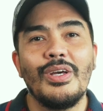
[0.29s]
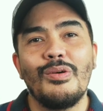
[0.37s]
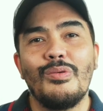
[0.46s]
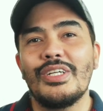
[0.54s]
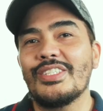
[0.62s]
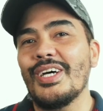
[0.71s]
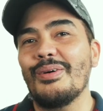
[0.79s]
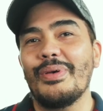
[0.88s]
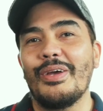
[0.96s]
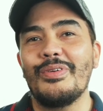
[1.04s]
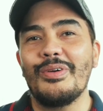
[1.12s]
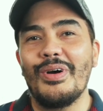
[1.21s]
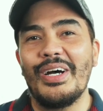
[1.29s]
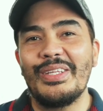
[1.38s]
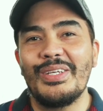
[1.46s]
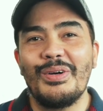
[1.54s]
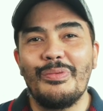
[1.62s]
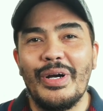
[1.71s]
What's up
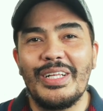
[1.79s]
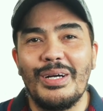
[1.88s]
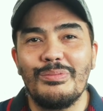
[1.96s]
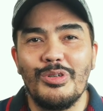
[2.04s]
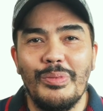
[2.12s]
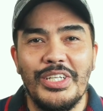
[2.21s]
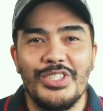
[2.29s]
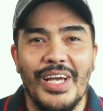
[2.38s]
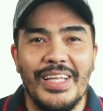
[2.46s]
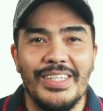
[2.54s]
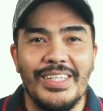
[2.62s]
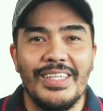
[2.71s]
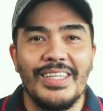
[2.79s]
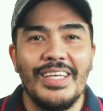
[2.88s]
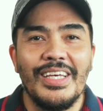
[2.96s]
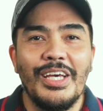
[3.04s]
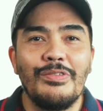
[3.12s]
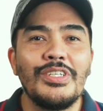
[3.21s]
everyone? Welcome to my channel.
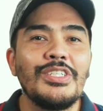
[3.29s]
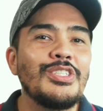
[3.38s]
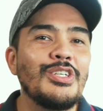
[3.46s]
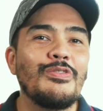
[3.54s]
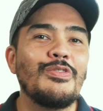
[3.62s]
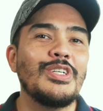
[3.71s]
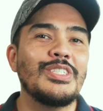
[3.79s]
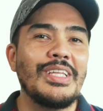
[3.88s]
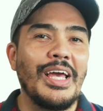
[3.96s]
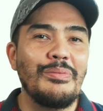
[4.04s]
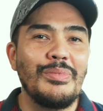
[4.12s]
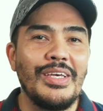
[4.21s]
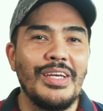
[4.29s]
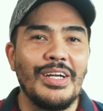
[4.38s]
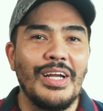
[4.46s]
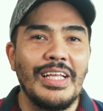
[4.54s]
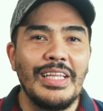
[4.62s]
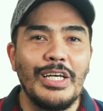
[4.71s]
If this is your first time
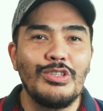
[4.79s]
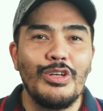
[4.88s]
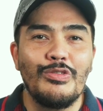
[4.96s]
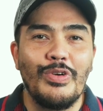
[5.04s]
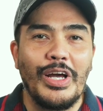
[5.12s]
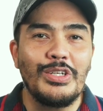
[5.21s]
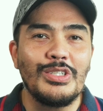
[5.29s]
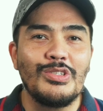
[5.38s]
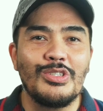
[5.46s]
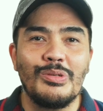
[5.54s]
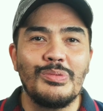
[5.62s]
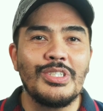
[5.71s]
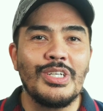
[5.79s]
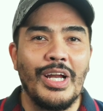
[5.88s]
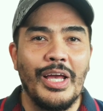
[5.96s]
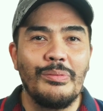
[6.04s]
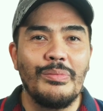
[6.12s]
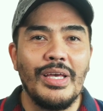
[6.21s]
here, I'd like to invite you to
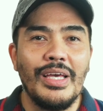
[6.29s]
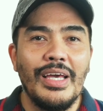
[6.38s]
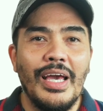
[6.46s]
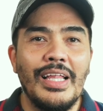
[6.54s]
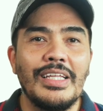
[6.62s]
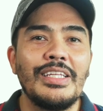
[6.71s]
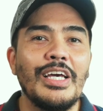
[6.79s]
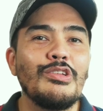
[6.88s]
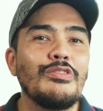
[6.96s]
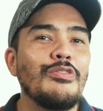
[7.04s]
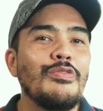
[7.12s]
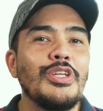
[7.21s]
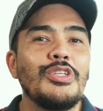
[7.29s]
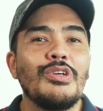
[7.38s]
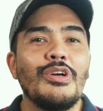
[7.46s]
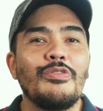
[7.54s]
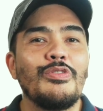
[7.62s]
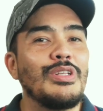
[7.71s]
subscribe. And at the end of the video,
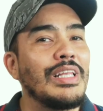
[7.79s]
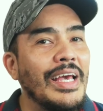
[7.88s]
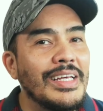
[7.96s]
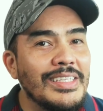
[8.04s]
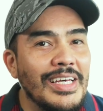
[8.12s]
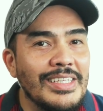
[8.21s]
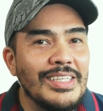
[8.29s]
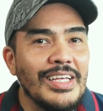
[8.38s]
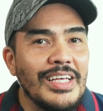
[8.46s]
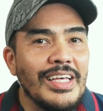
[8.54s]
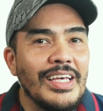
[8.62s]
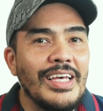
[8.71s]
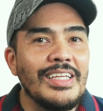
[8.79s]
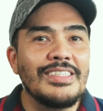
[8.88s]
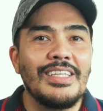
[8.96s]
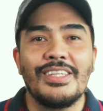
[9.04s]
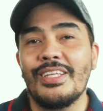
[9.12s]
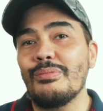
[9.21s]
if you liked it, hit
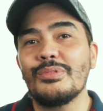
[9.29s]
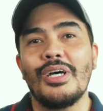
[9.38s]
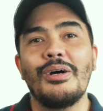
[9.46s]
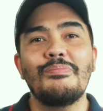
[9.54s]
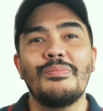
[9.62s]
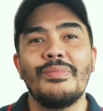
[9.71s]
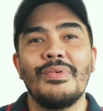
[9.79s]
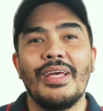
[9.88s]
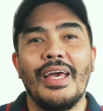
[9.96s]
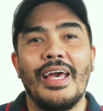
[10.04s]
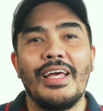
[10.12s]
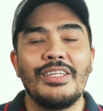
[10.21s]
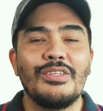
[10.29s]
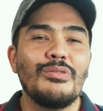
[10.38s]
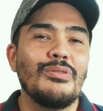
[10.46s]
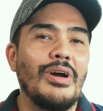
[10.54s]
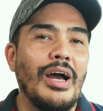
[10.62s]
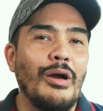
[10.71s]
the thumbs up. And
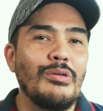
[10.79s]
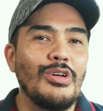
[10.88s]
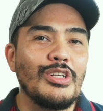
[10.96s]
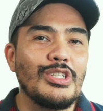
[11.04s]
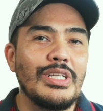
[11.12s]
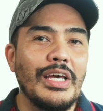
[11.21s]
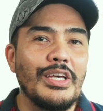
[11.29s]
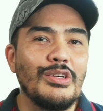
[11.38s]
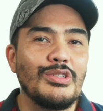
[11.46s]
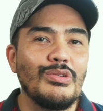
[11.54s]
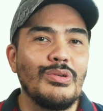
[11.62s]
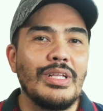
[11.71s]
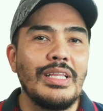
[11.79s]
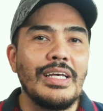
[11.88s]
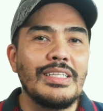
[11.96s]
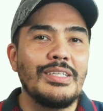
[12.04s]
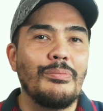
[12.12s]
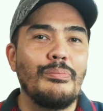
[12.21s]
I would also like you to
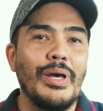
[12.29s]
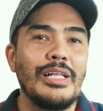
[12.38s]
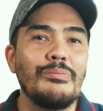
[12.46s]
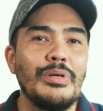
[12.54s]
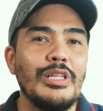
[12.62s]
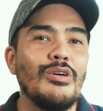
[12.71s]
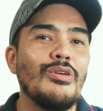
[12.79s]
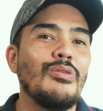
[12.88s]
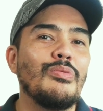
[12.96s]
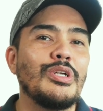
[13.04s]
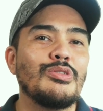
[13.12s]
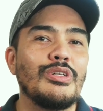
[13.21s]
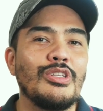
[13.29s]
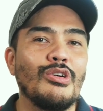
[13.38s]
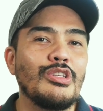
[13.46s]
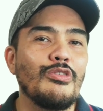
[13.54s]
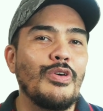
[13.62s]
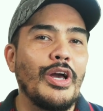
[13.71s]
click the bell below, which will
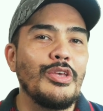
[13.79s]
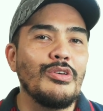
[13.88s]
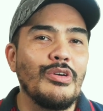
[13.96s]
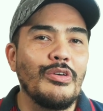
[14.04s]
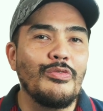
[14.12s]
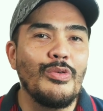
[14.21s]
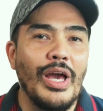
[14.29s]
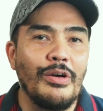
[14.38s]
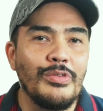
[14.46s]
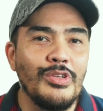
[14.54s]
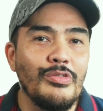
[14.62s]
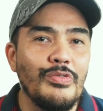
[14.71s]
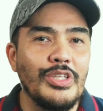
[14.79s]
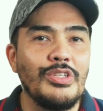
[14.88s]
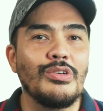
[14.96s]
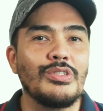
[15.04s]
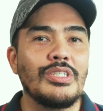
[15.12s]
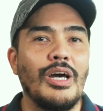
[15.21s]
notify you if we have new
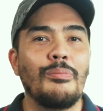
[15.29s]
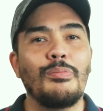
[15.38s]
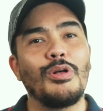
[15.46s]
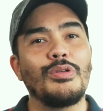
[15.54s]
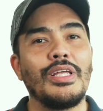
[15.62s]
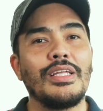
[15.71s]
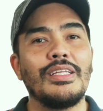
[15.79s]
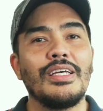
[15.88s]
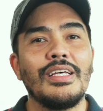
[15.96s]
videos uploaded.